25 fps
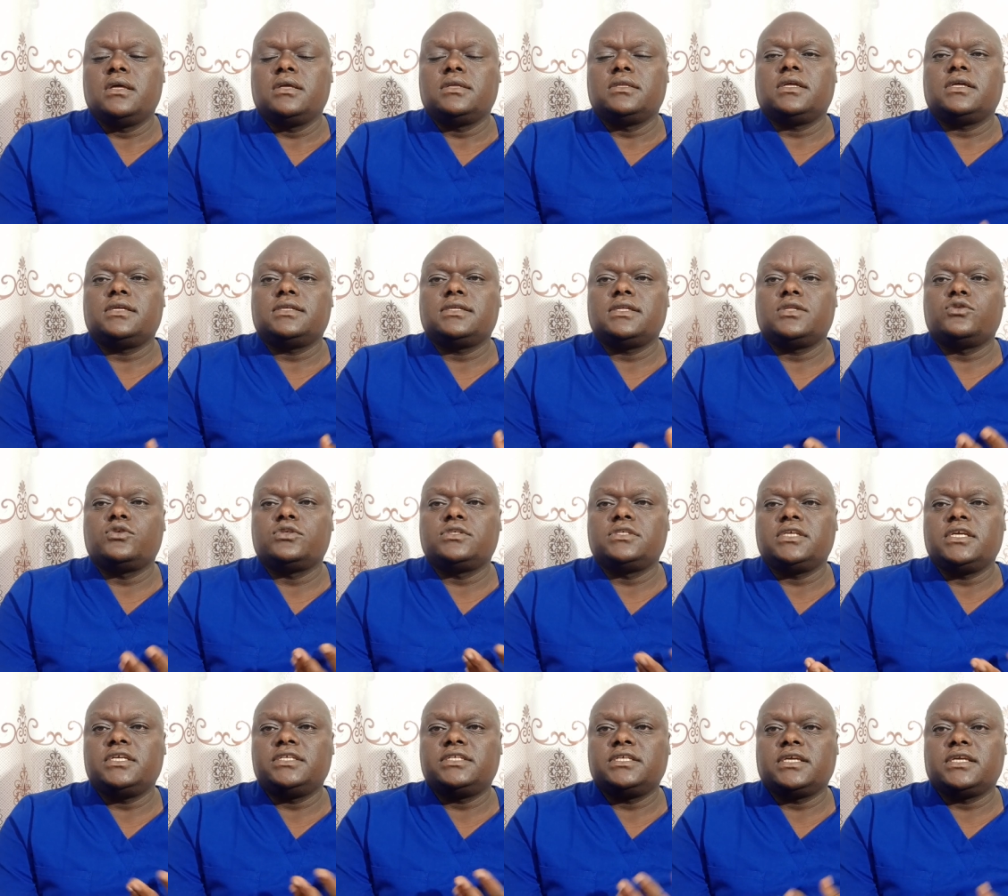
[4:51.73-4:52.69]
those
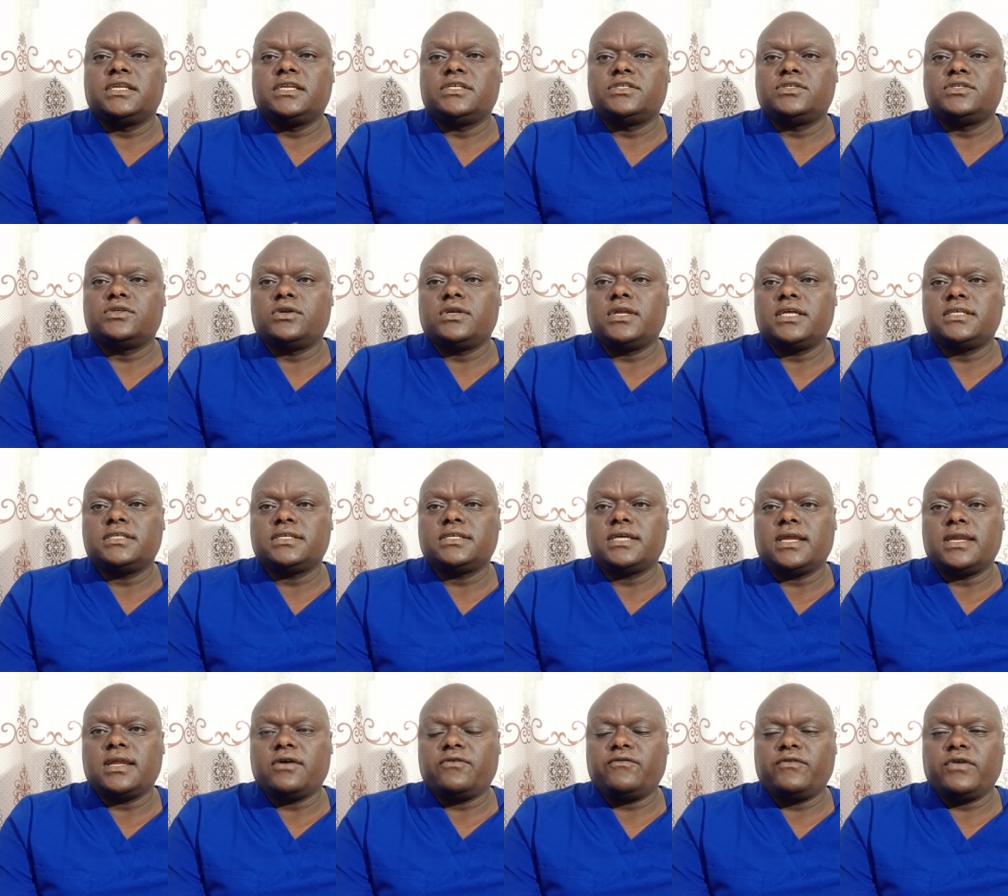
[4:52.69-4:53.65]
eating disorders
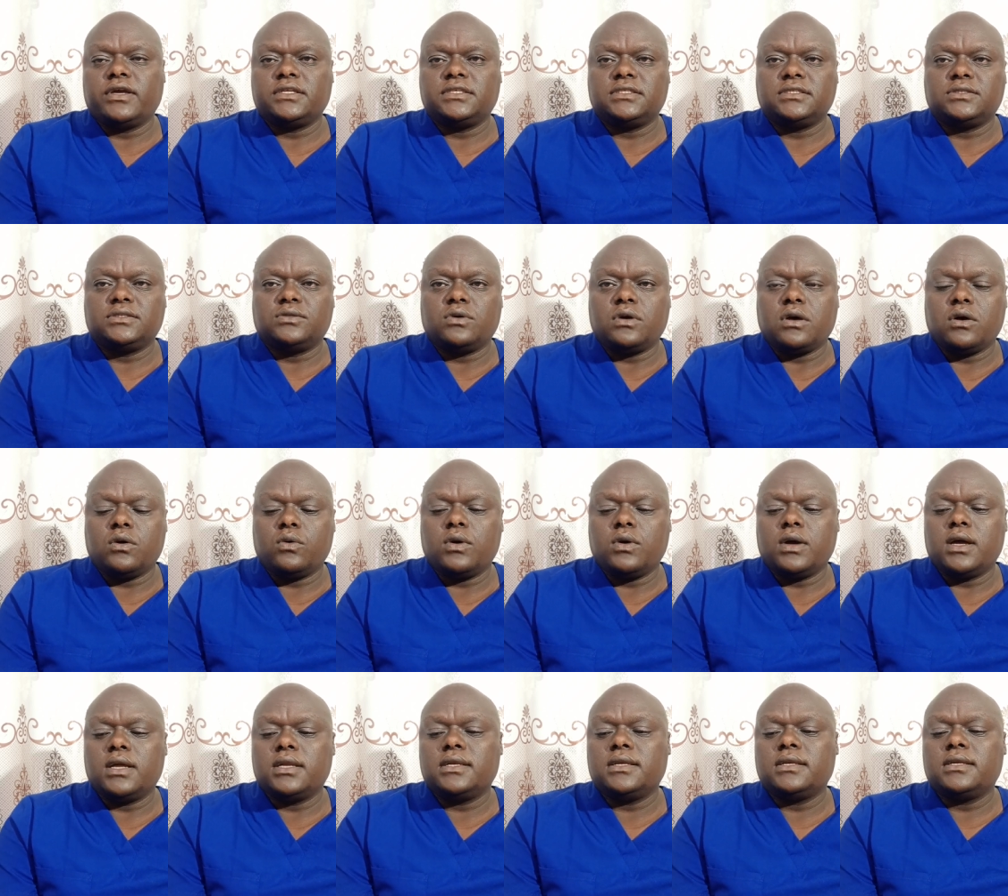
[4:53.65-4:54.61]
can affect our
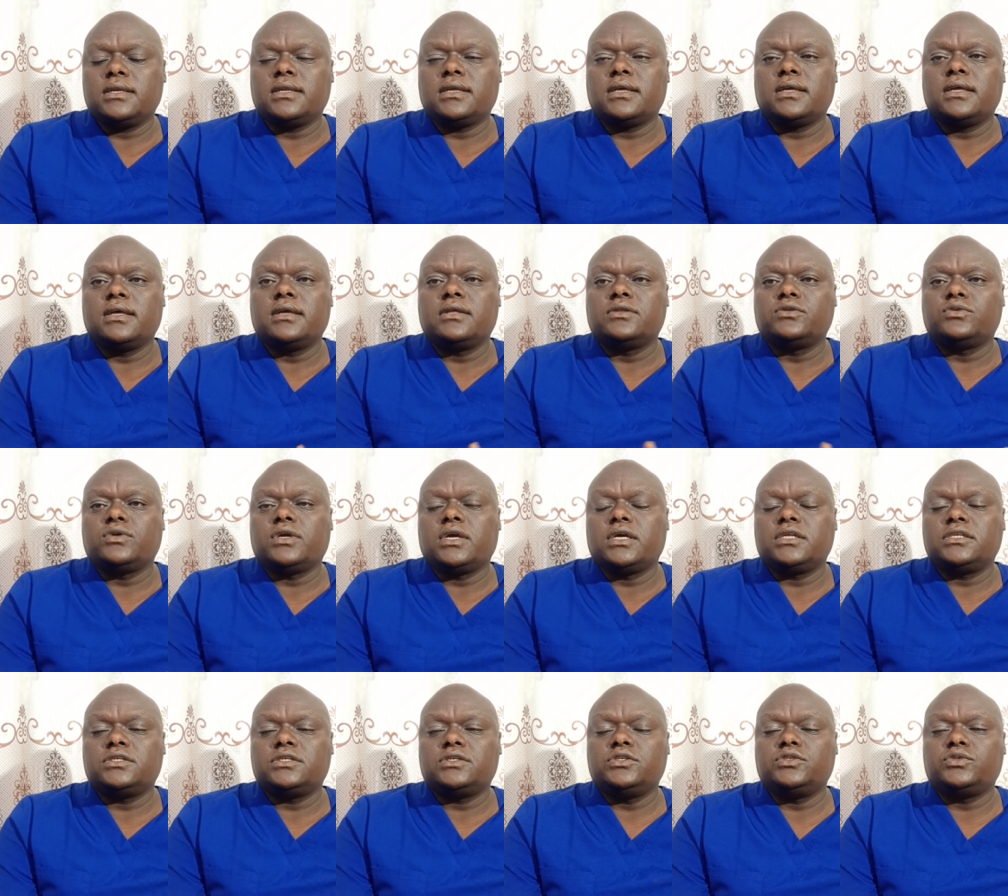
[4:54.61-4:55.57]
one
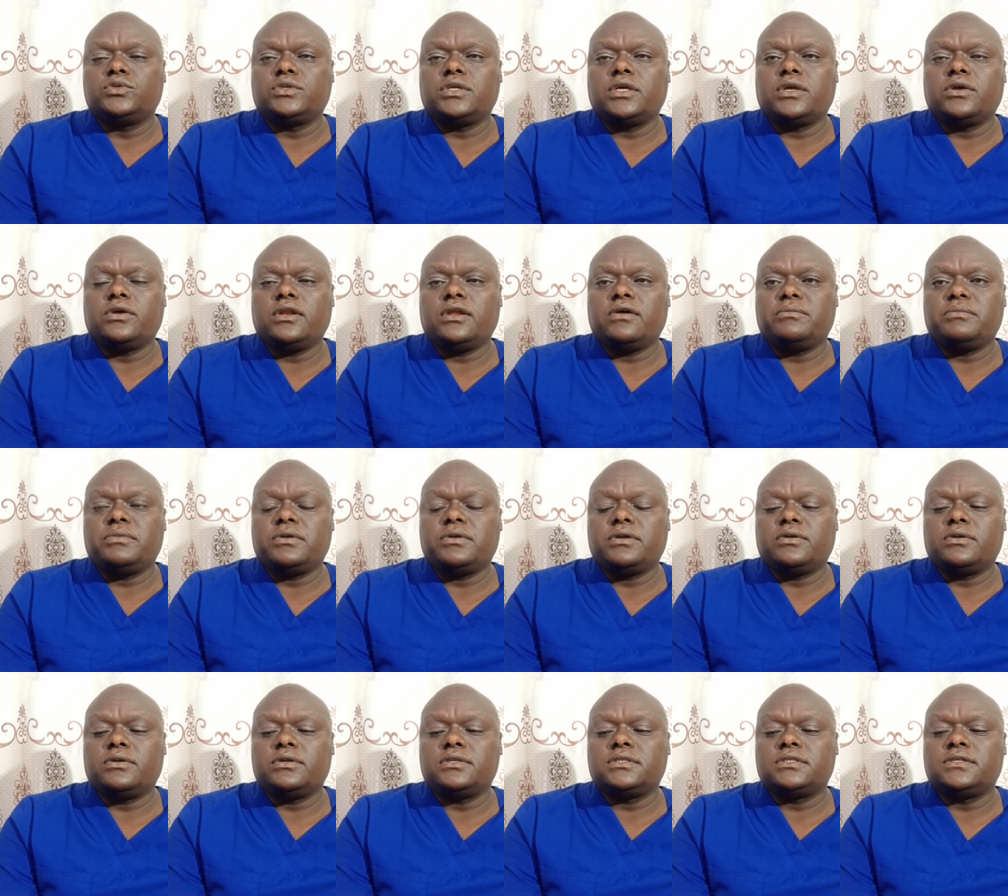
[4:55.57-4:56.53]
gets into regular
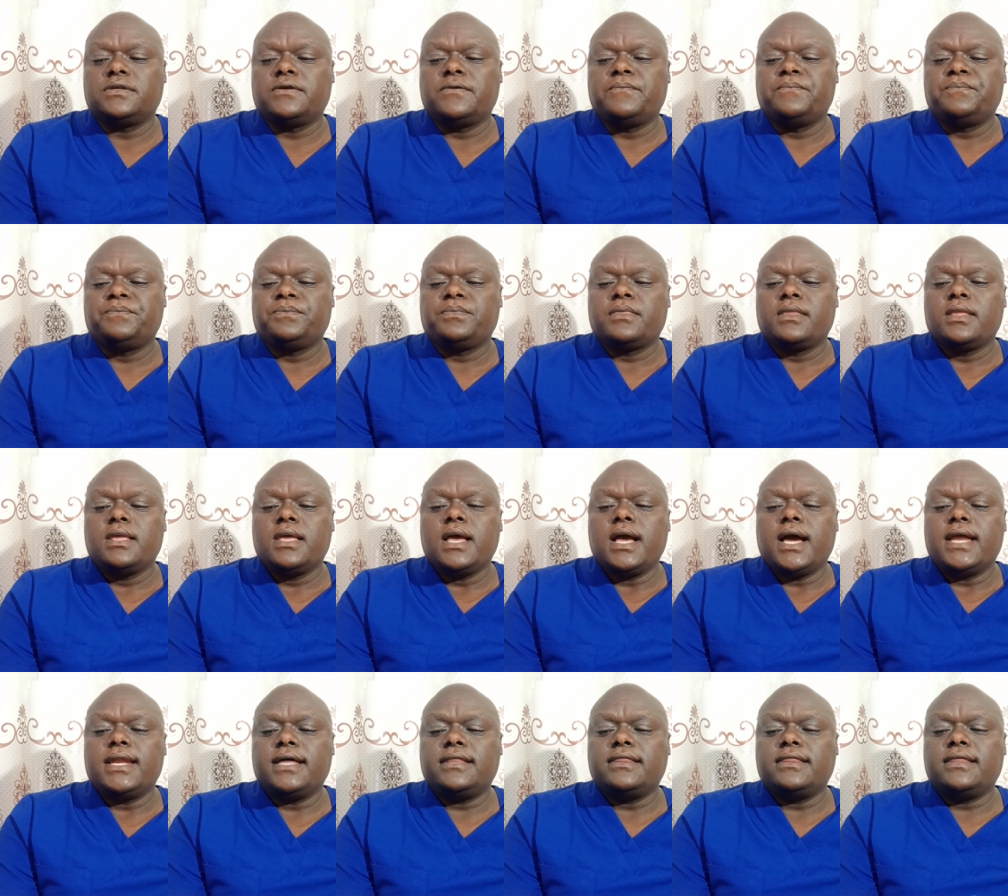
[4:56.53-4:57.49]
periods.
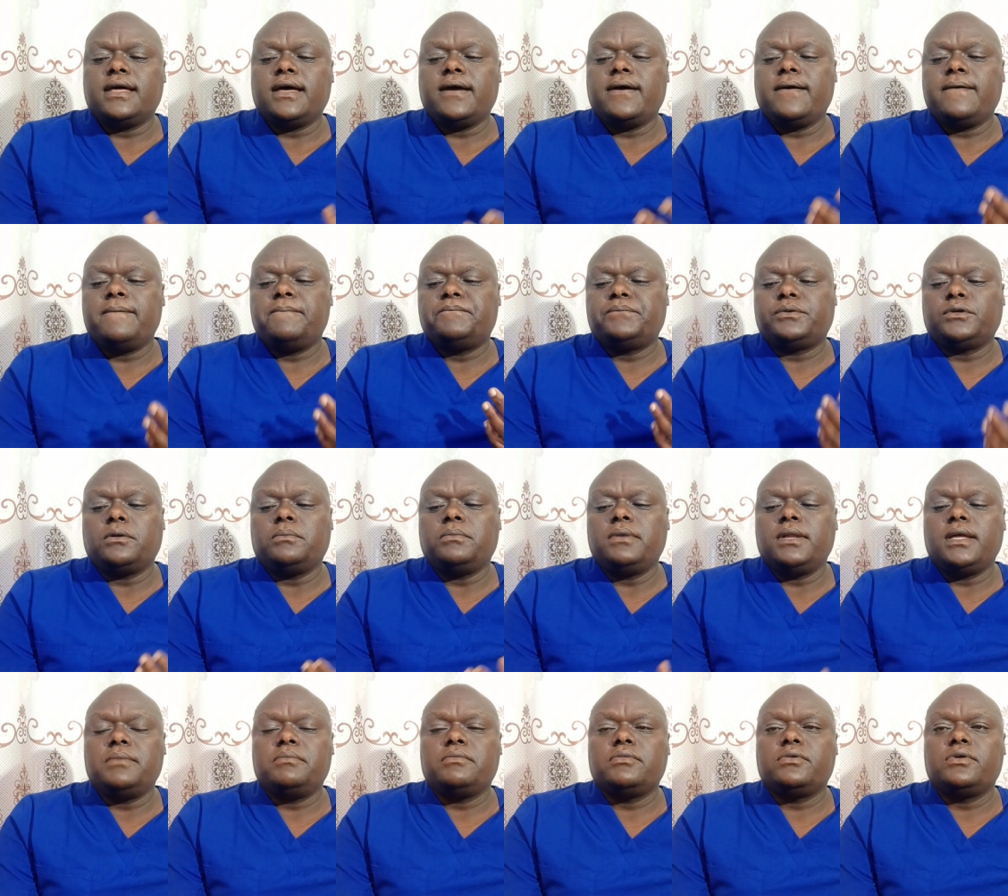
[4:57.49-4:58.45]
Another
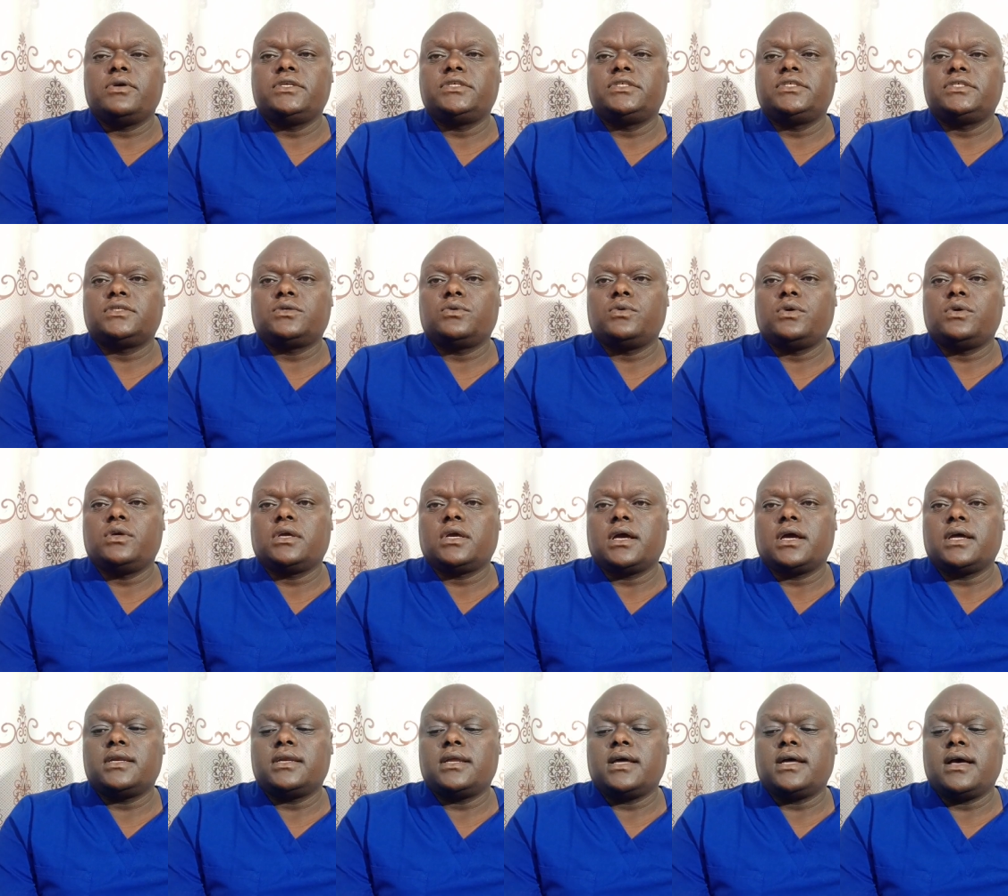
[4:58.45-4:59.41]
problem which we
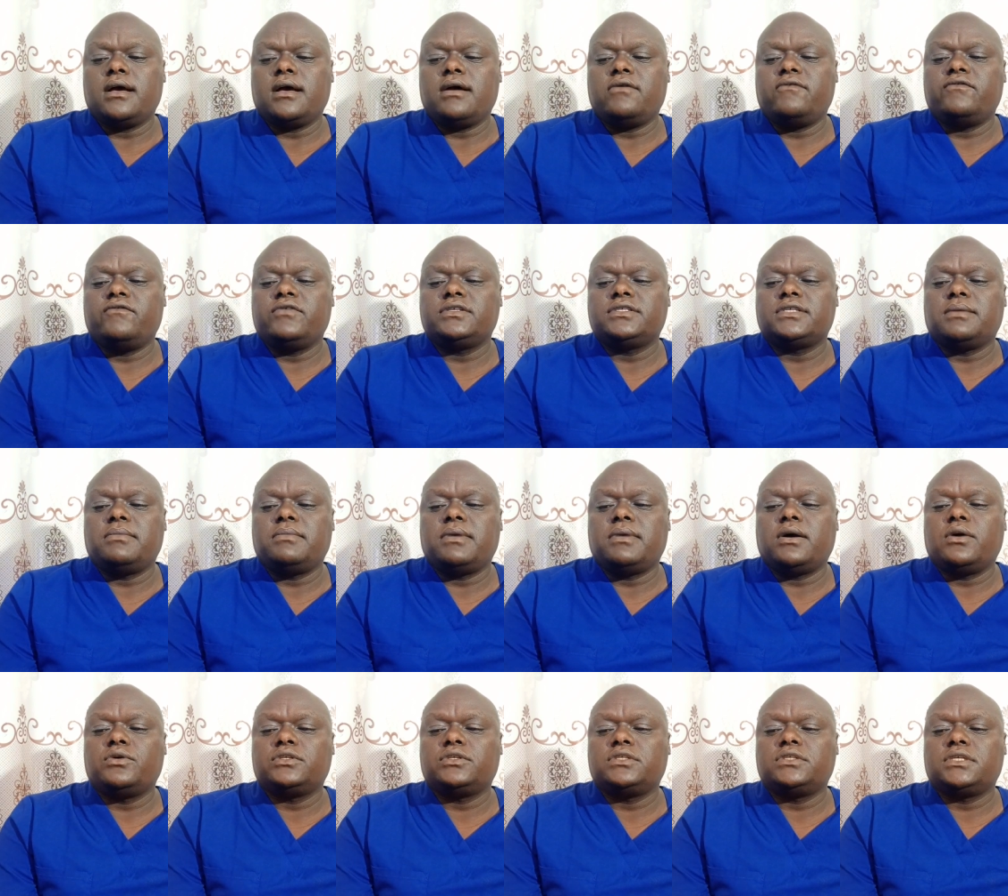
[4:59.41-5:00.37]
can have is
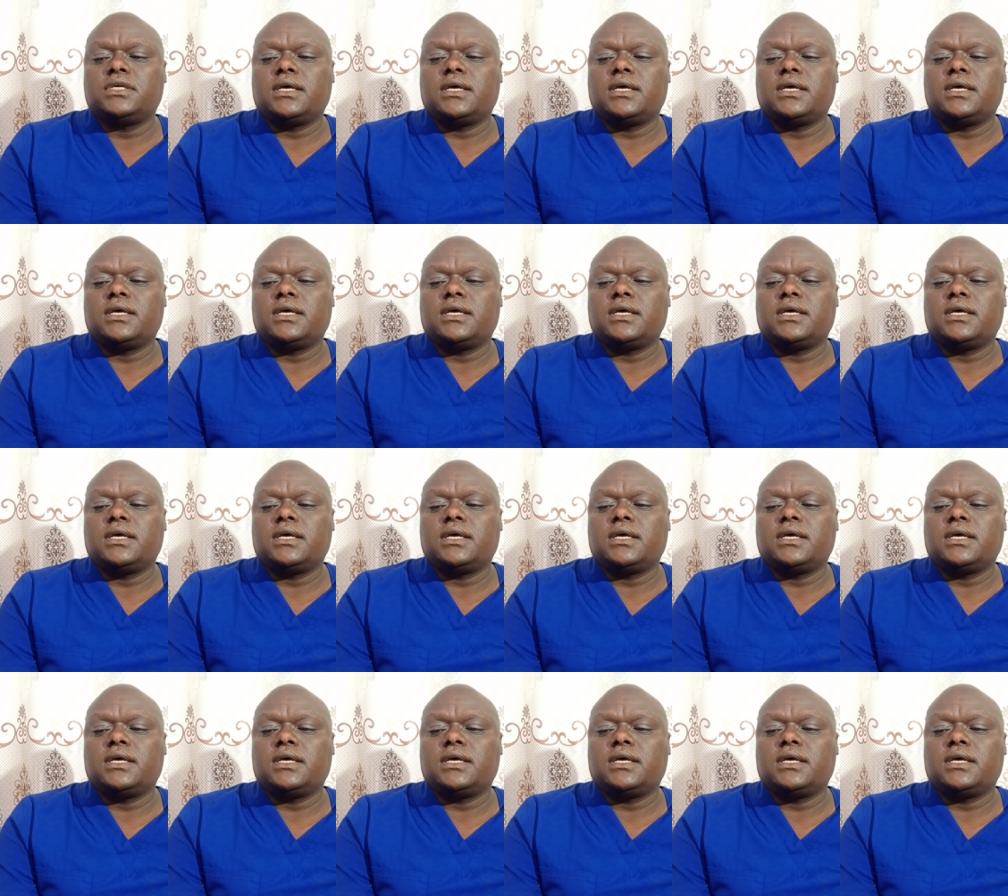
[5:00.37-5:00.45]
about